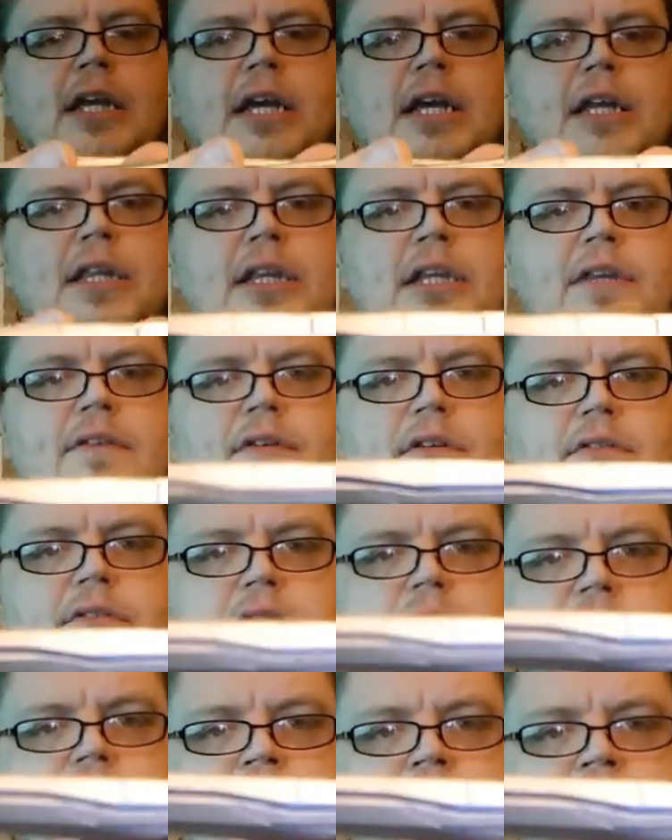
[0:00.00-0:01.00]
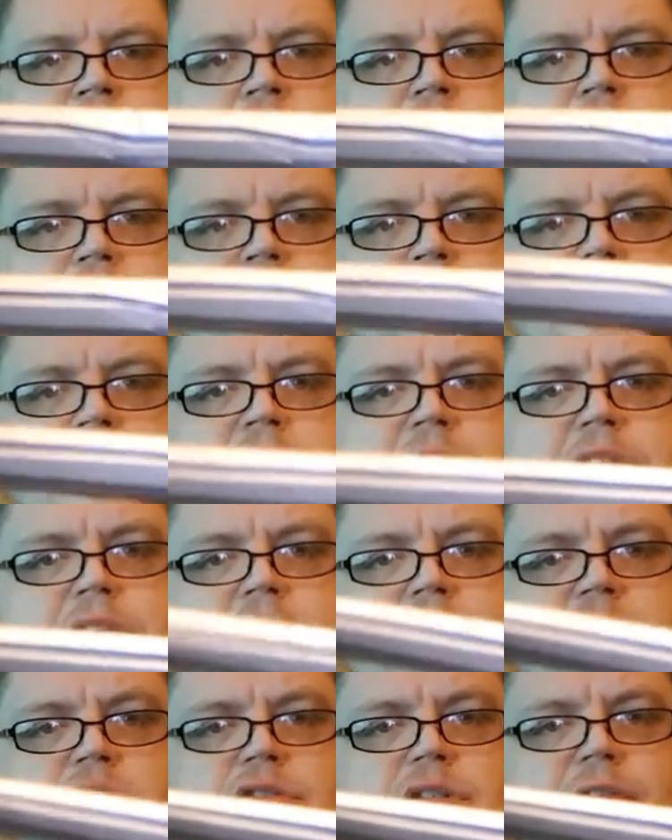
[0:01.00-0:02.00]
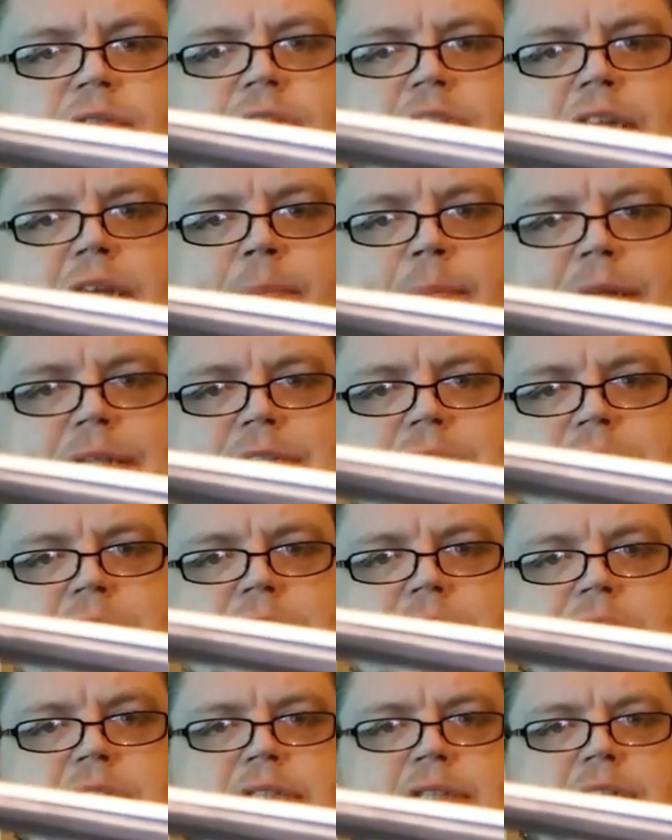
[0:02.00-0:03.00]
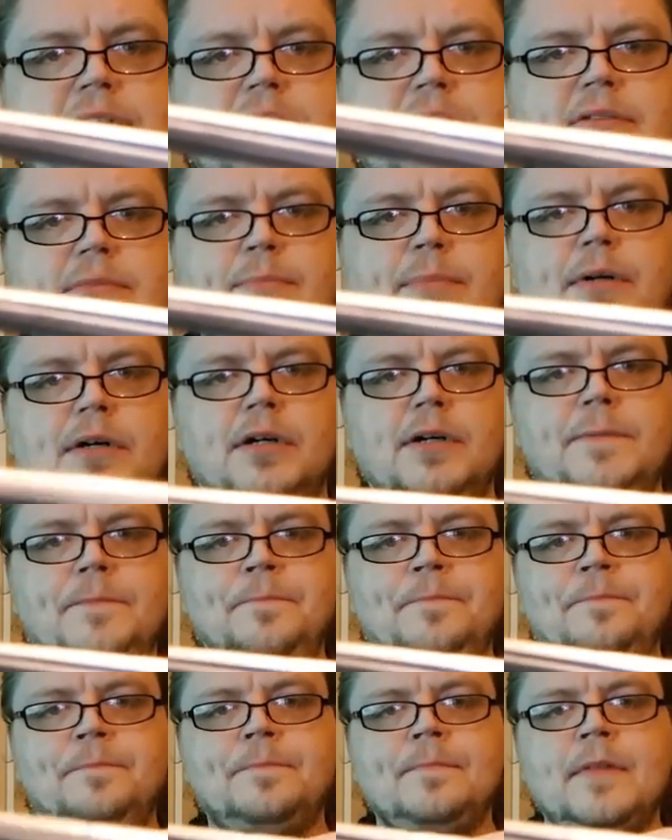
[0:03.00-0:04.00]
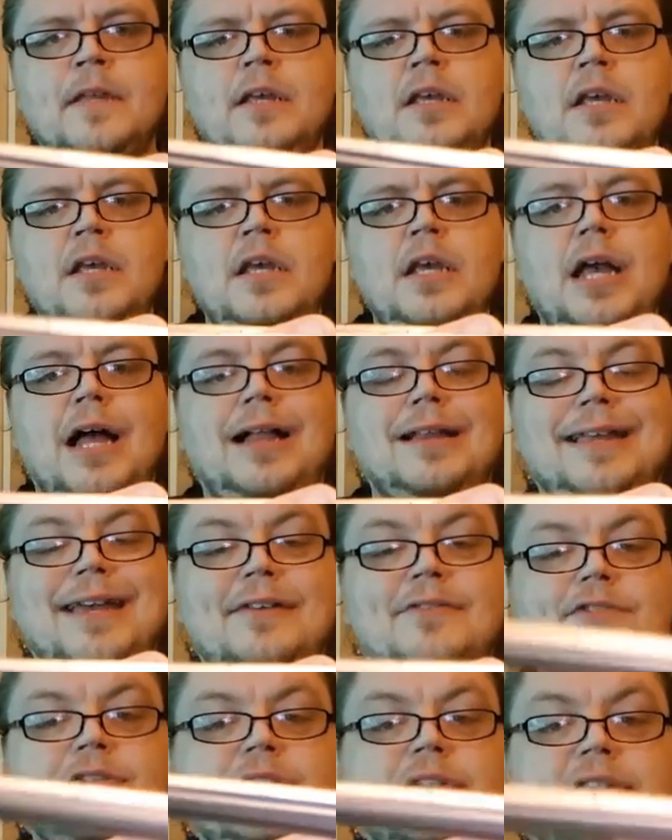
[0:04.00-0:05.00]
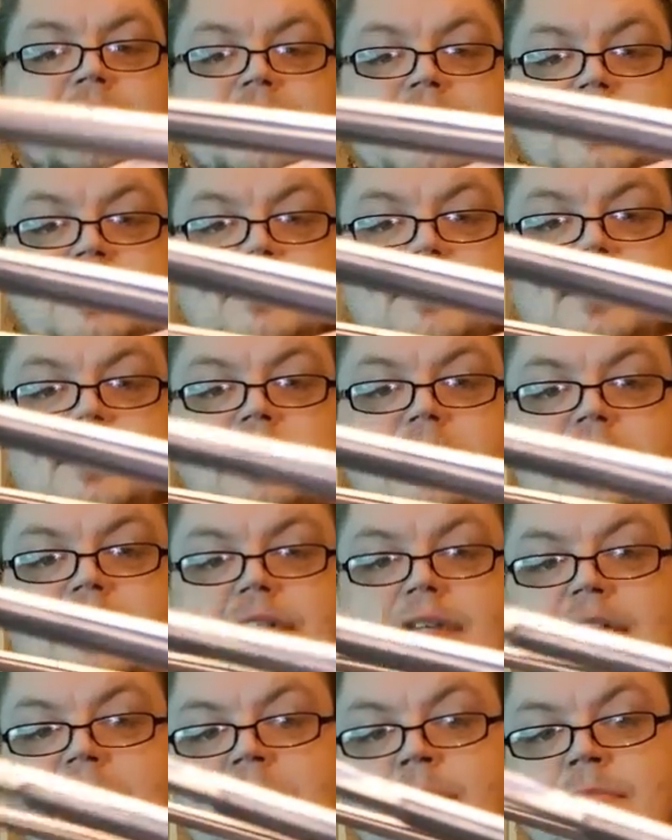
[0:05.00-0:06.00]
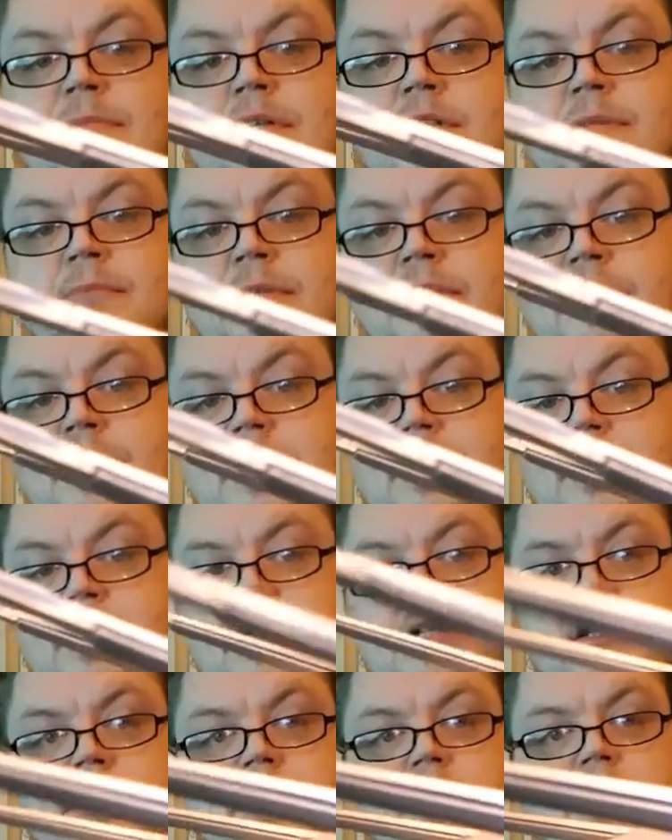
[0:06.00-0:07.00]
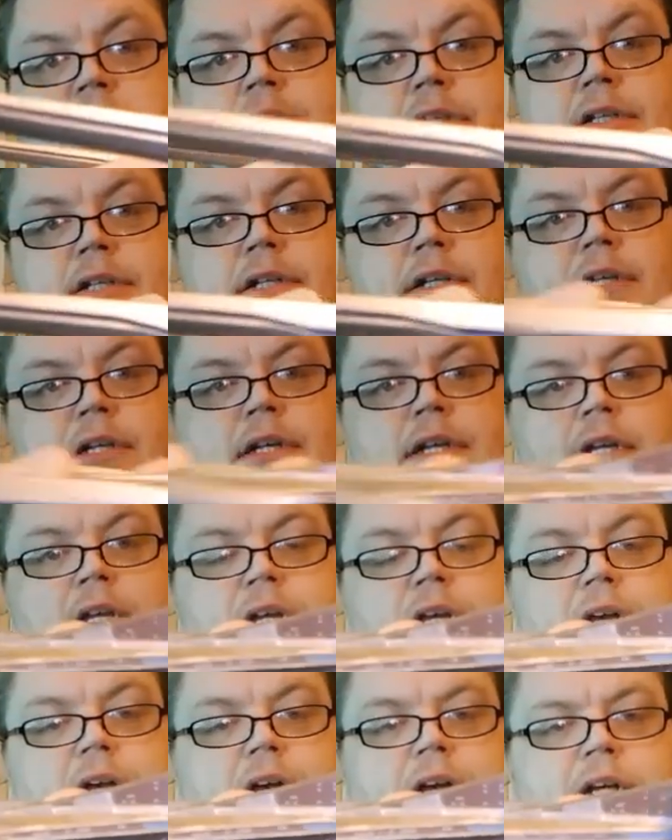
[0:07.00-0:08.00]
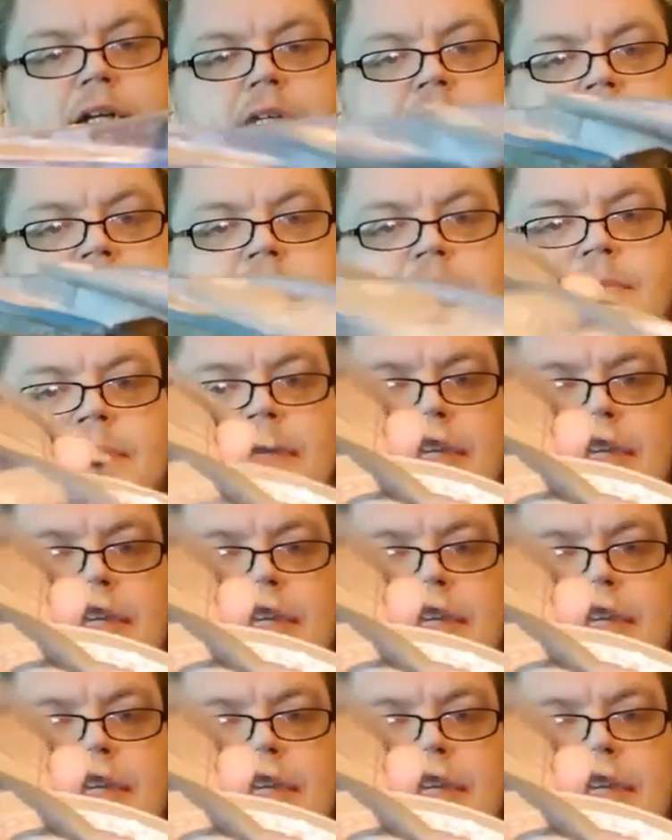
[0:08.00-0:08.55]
And then you've got some, well, it does have clear plastic in the nacelles, but I'll get onto the nacelles in a moment. And